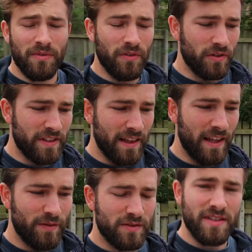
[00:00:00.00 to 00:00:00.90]
for
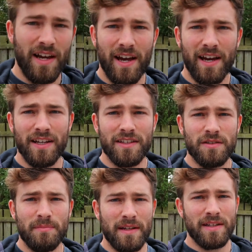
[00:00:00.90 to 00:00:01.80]
deadlifts and
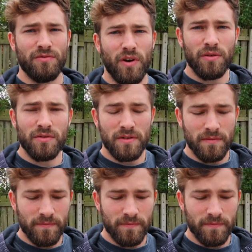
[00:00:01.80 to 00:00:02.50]
banded rows.